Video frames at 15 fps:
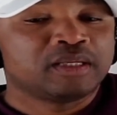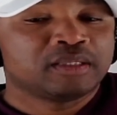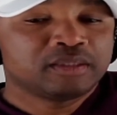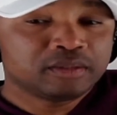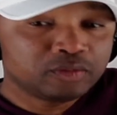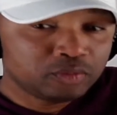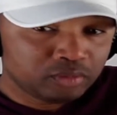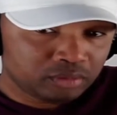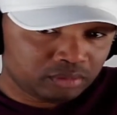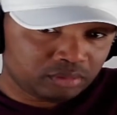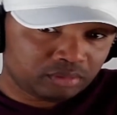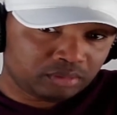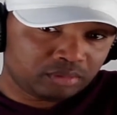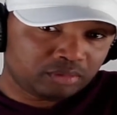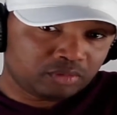you
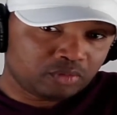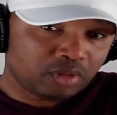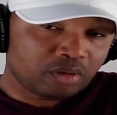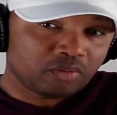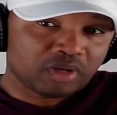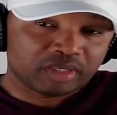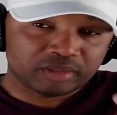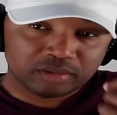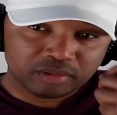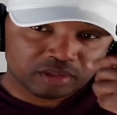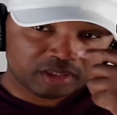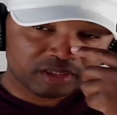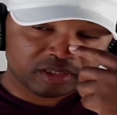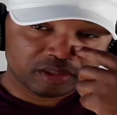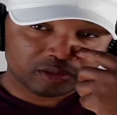are what? You
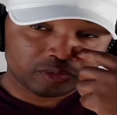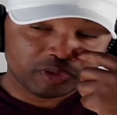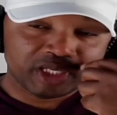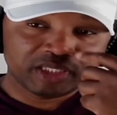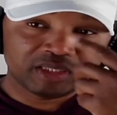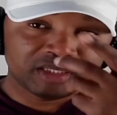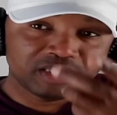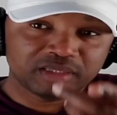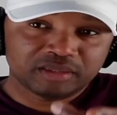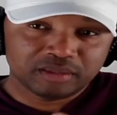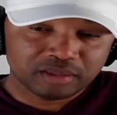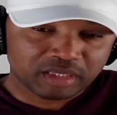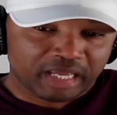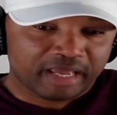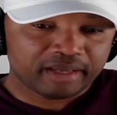are in your 20s,
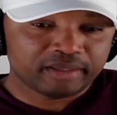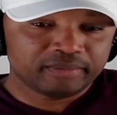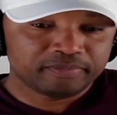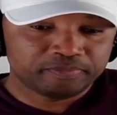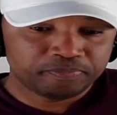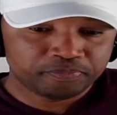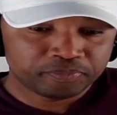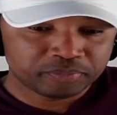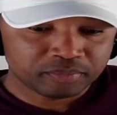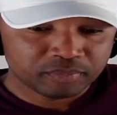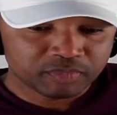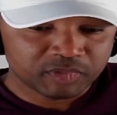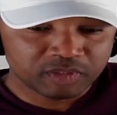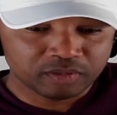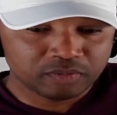okay?
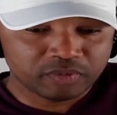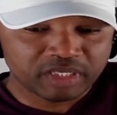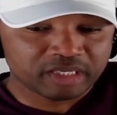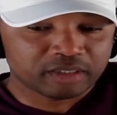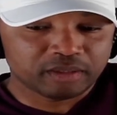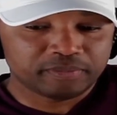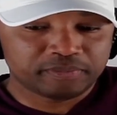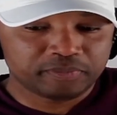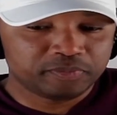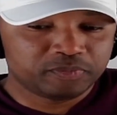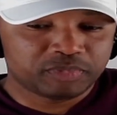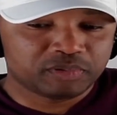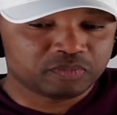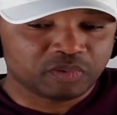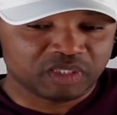You wake up
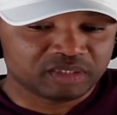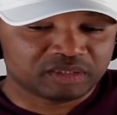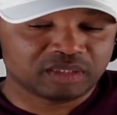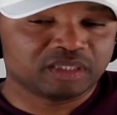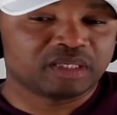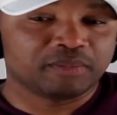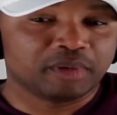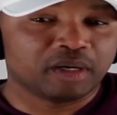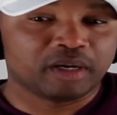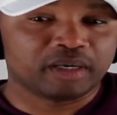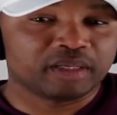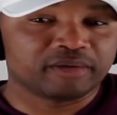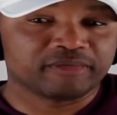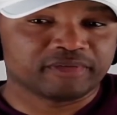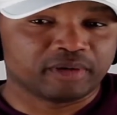one Sunday
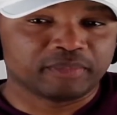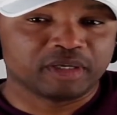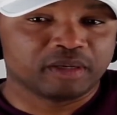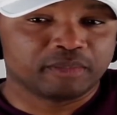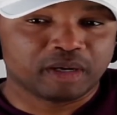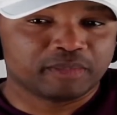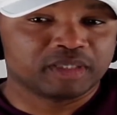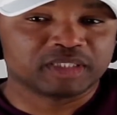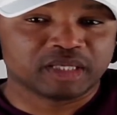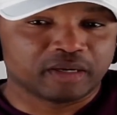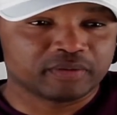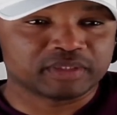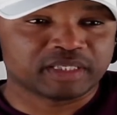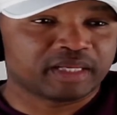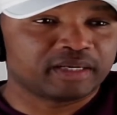morning from your mama's
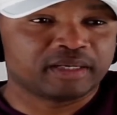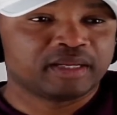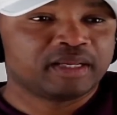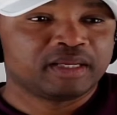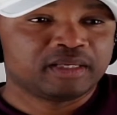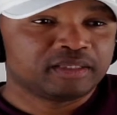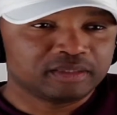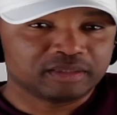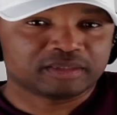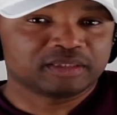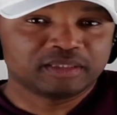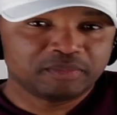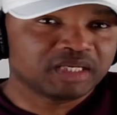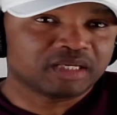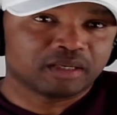house and you
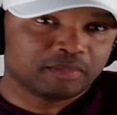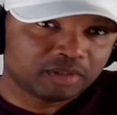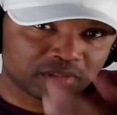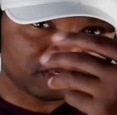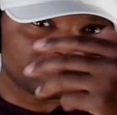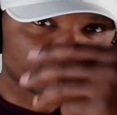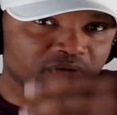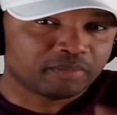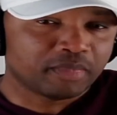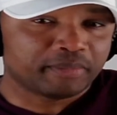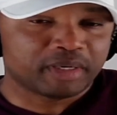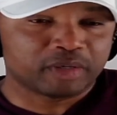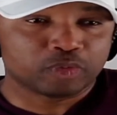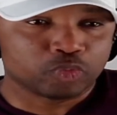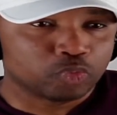see me come out of your
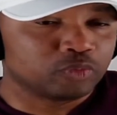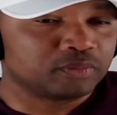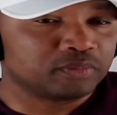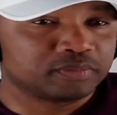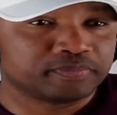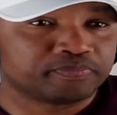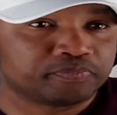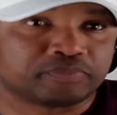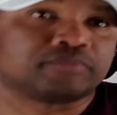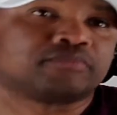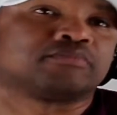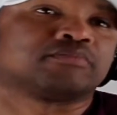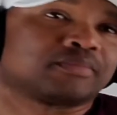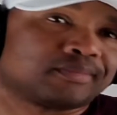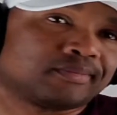mama's room.
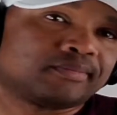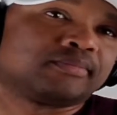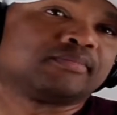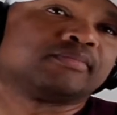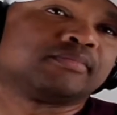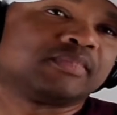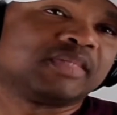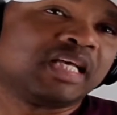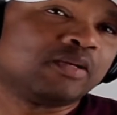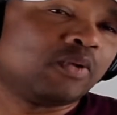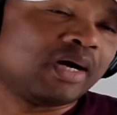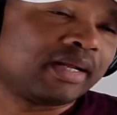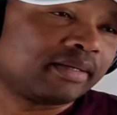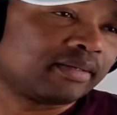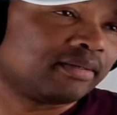Then what?